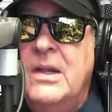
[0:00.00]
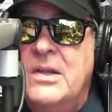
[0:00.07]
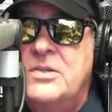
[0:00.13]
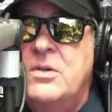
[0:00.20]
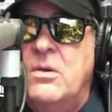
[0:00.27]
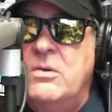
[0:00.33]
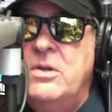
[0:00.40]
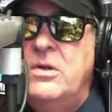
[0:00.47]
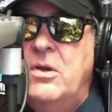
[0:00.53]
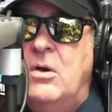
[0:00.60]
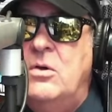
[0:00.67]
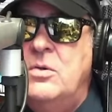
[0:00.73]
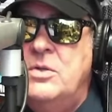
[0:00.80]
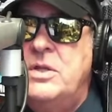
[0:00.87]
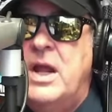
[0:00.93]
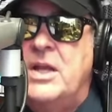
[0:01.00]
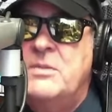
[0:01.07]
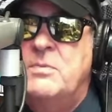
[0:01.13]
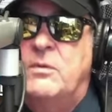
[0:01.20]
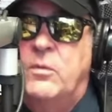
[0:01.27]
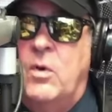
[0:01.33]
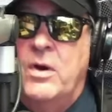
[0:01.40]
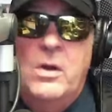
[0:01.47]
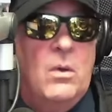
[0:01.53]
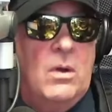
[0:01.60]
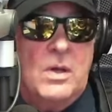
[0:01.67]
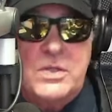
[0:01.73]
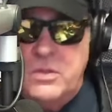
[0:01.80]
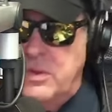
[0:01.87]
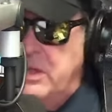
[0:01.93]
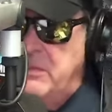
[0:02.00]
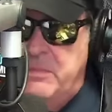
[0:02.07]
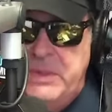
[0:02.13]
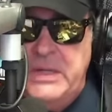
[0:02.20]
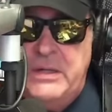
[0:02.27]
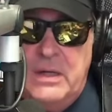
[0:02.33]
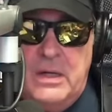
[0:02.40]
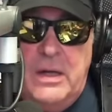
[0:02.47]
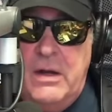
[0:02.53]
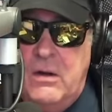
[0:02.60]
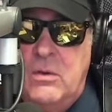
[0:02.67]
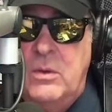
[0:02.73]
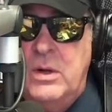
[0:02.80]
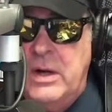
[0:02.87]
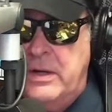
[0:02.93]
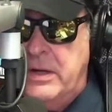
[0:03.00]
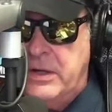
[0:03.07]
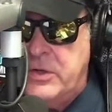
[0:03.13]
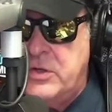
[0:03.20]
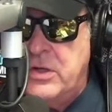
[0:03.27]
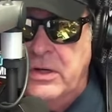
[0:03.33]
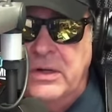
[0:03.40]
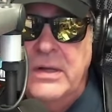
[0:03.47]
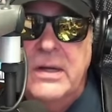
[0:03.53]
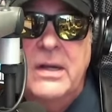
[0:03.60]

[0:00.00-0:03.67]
So you know who stands before you. Also, he beat a heroin addiction